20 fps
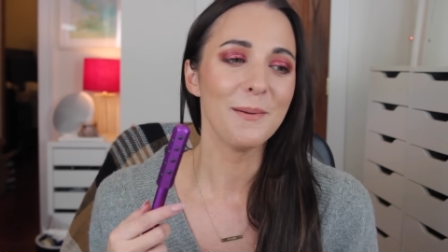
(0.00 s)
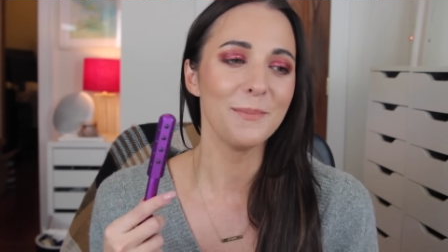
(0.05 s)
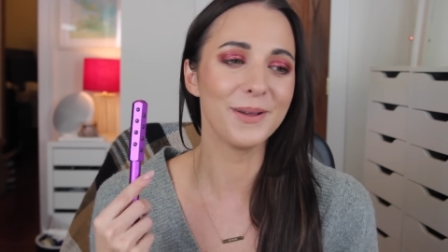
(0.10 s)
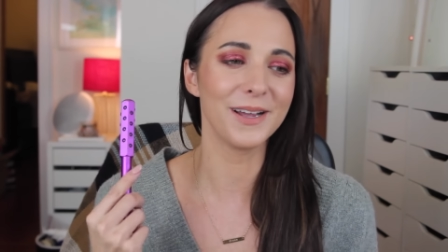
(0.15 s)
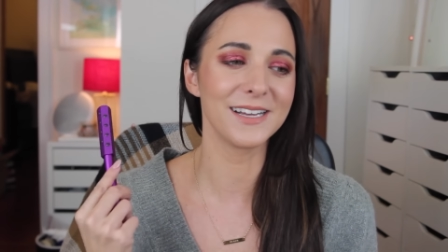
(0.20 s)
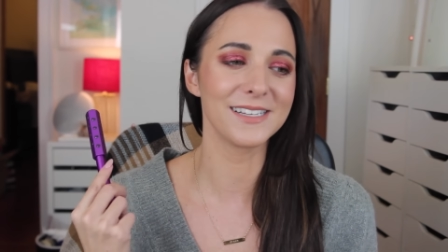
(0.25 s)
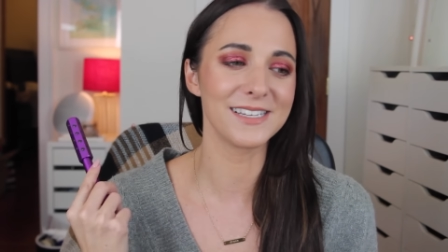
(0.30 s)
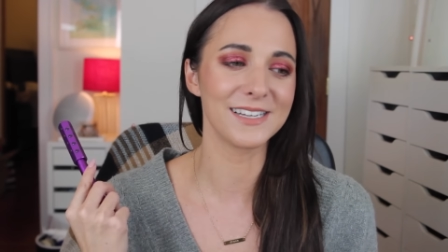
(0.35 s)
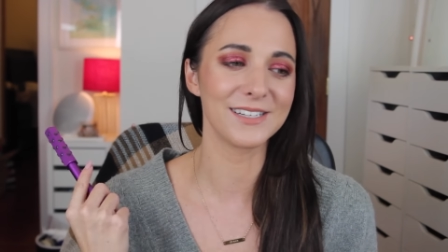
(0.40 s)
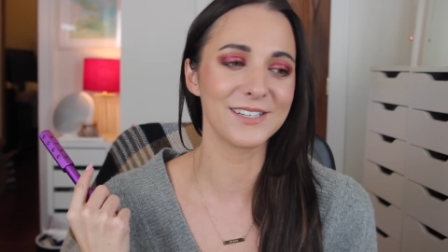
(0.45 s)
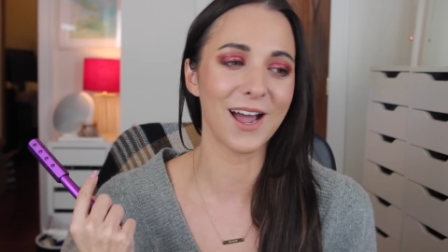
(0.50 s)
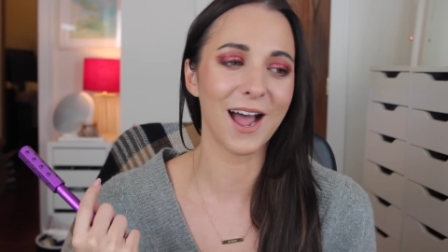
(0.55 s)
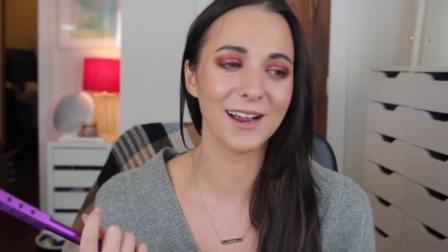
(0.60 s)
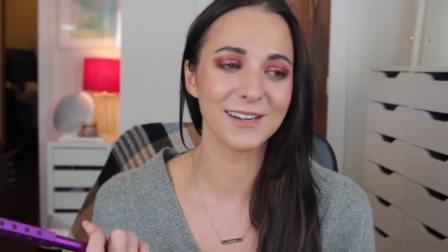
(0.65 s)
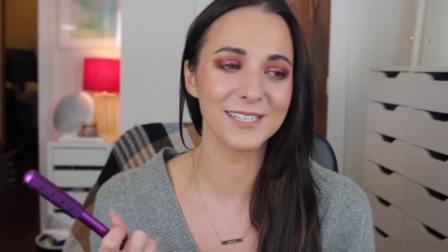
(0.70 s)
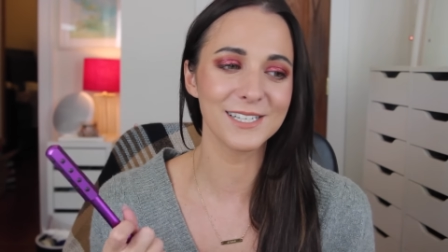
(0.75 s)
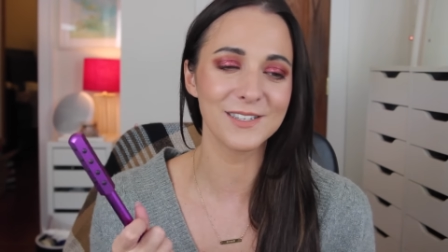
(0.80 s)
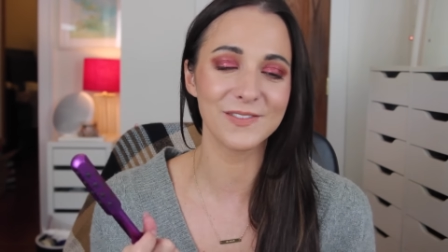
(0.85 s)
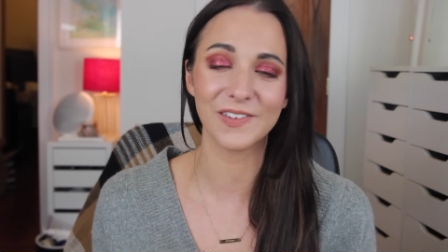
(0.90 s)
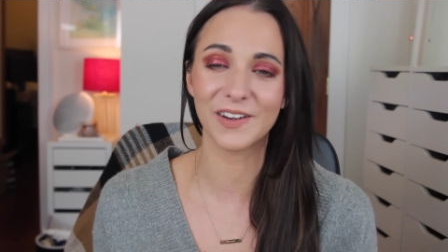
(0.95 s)
because in
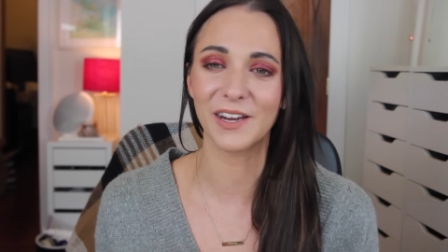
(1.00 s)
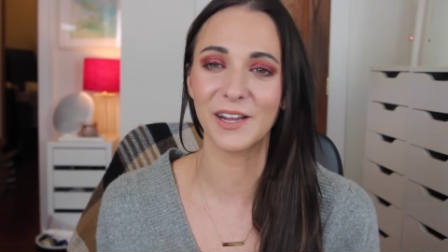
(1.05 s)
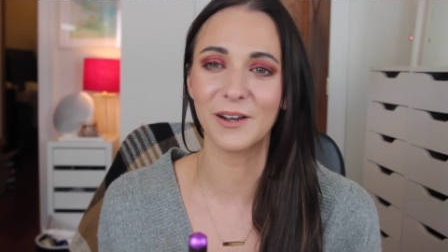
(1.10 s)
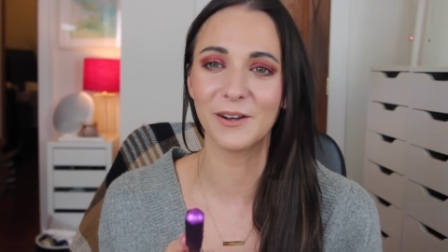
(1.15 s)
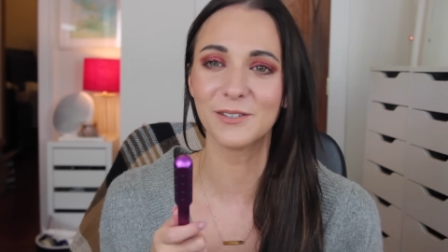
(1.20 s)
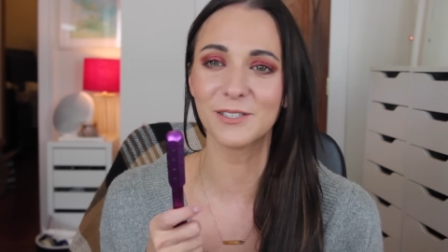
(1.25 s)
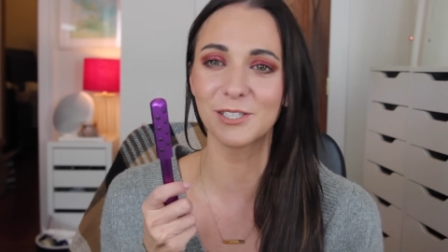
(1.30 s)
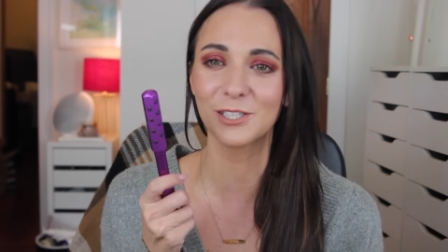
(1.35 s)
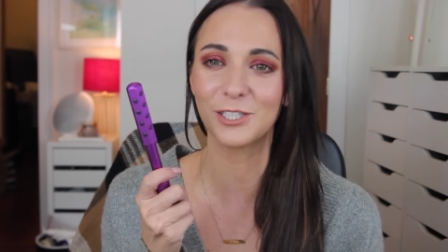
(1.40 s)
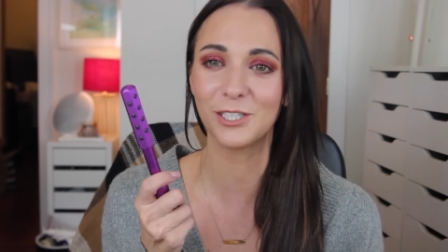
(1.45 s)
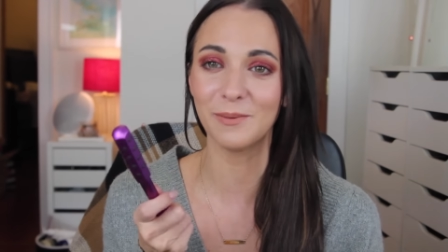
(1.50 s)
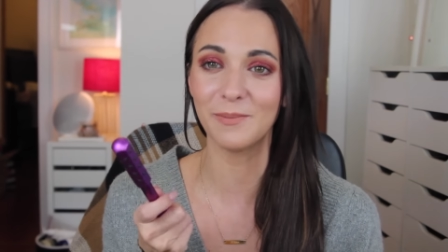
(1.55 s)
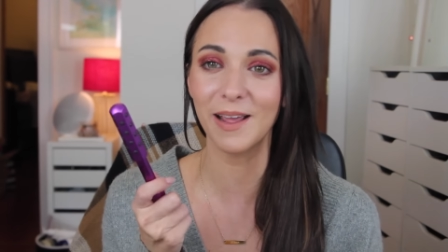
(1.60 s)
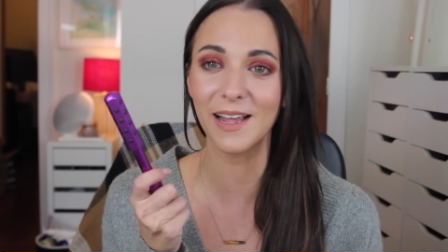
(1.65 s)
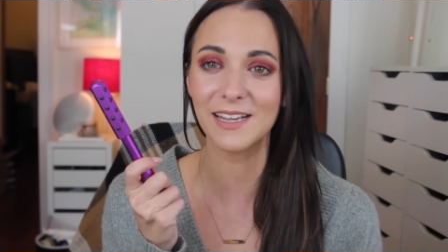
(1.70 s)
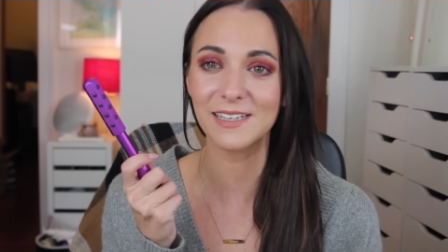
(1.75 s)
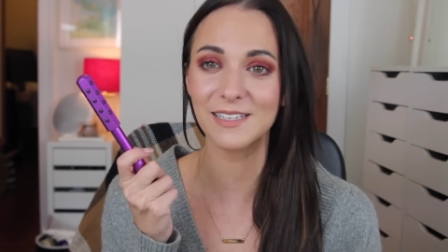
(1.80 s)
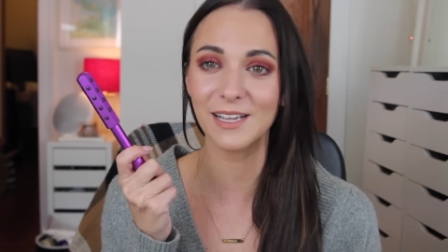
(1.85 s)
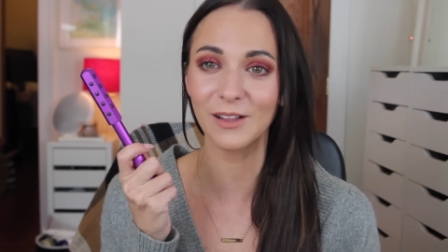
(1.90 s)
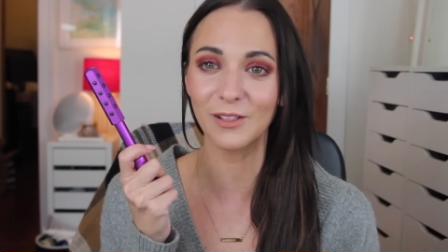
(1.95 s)
Tati's videos she
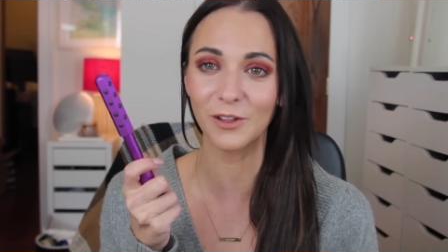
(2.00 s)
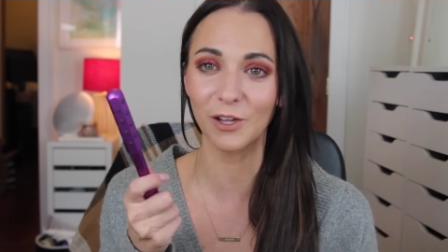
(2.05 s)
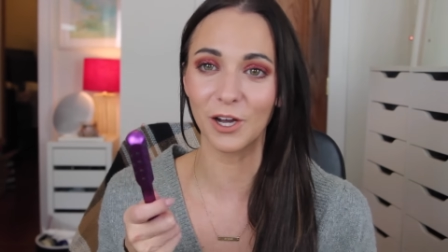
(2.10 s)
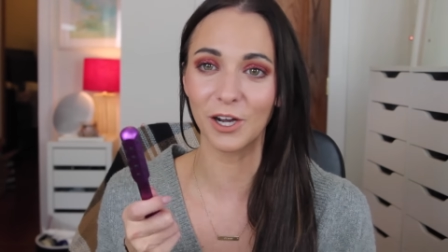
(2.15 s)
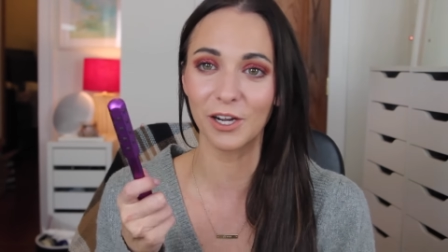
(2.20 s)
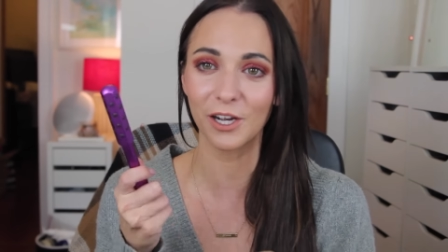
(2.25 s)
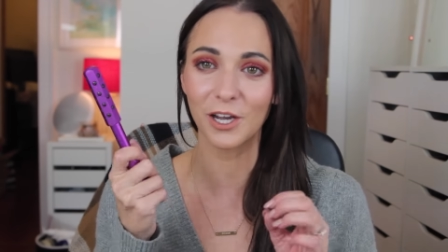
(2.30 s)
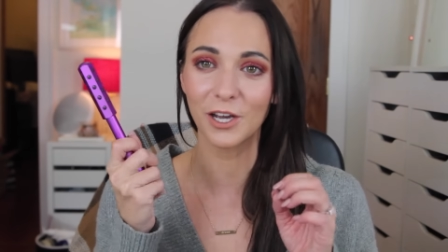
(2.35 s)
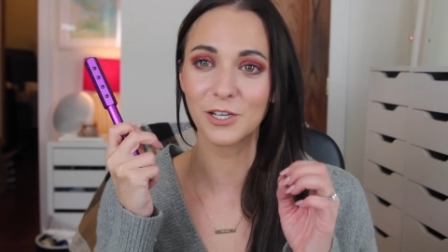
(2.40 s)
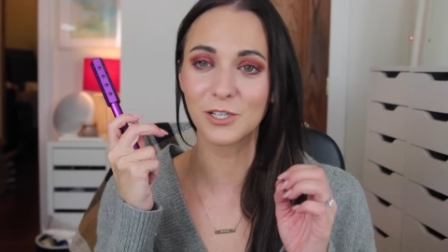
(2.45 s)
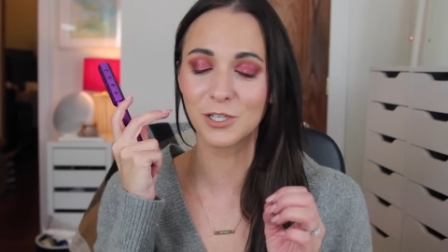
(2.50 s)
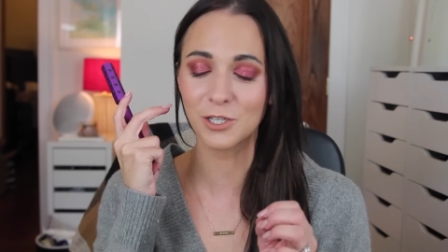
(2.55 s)
makes it look